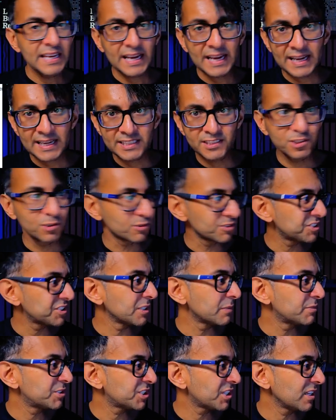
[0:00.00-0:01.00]
and your
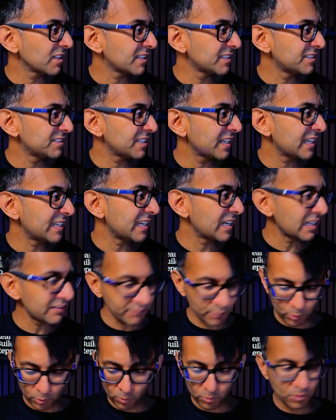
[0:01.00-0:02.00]
sub-child container
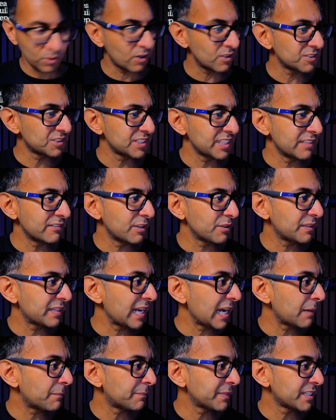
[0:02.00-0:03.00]
have all got 0
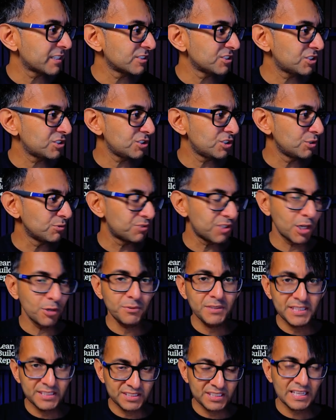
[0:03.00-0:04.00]
gap, because you
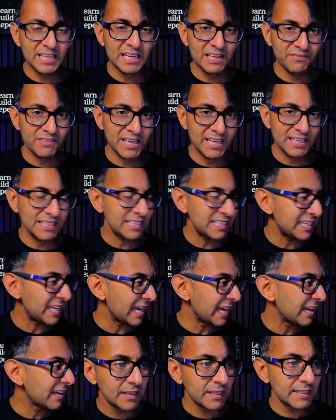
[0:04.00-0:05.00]
don't need to have any
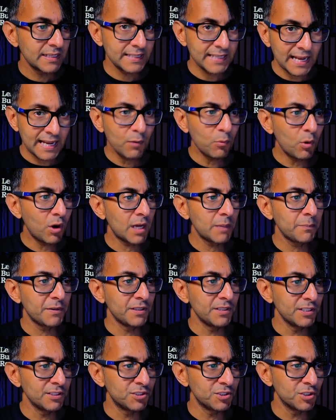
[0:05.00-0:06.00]
yet. Now what I'm going
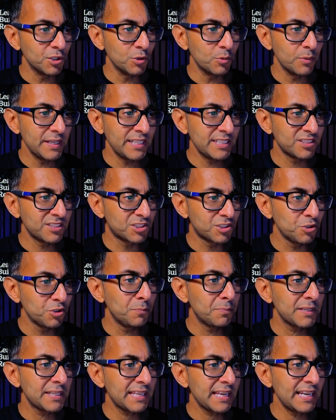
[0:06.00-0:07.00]
to do is
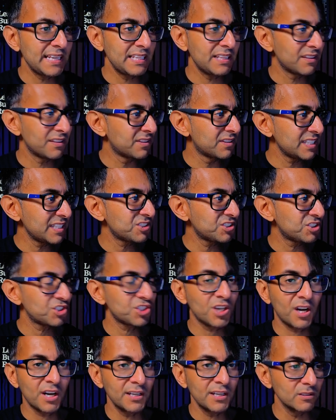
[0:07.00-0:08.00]
duplicate this
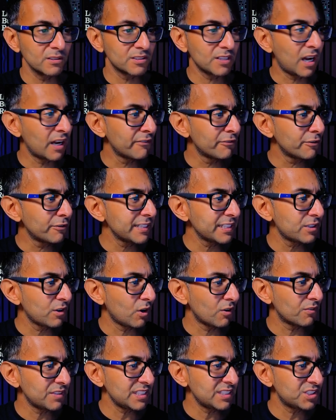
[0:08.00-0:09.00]
child. I've already
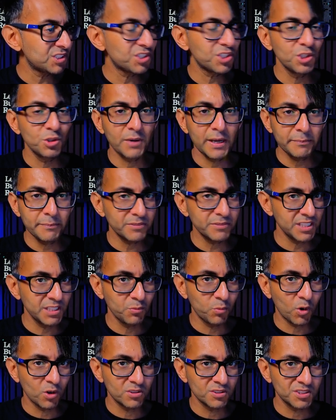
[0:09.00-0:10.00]
got these 2 empty
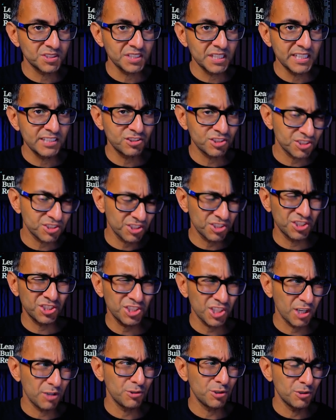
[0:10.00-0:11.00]
ones here just to
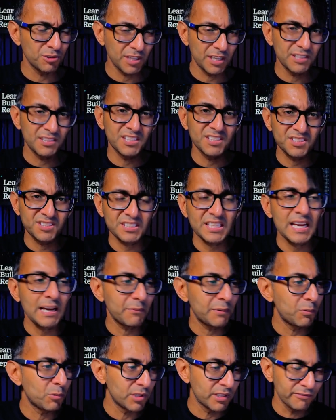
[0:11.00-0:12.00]
show you that this is how
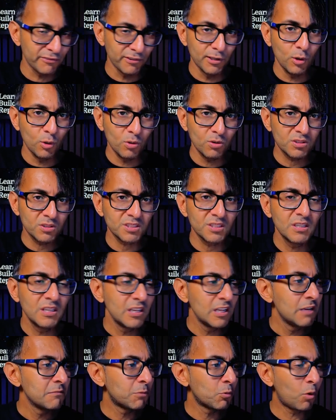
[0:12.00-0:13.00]
it would have looked.
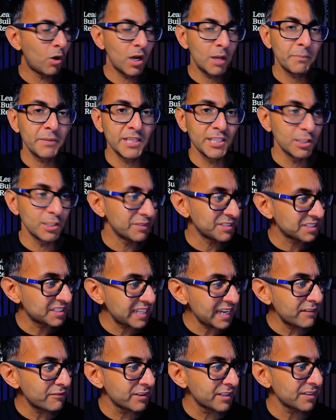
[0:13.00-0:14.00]
But what I'm going to do is
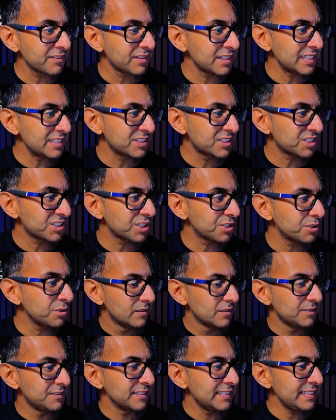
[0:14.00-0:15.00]
get rid of these 2.
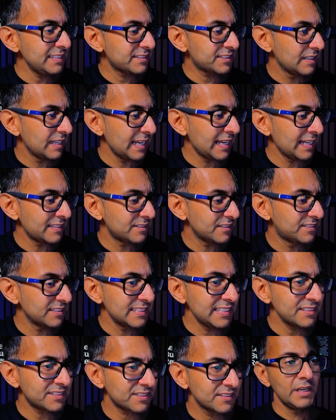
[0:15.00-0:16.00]
Delete and
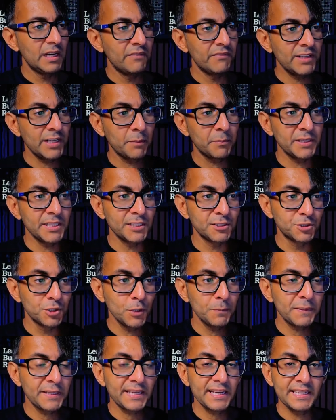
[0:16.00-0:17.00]
delete. And then I'm going to
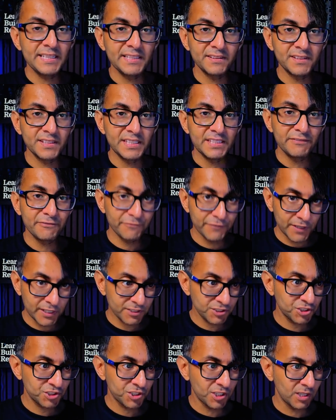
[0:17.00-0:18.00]
duplicate the
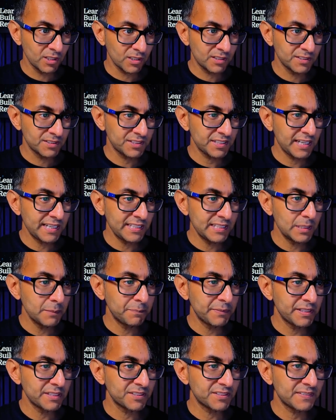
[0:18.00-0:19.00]
first child container,
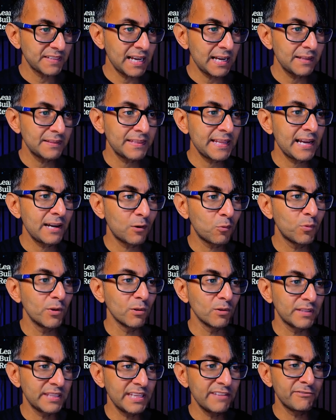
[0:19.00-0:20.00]
because that now will
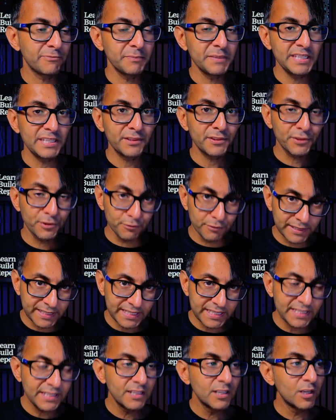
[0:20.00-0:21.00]
give me 3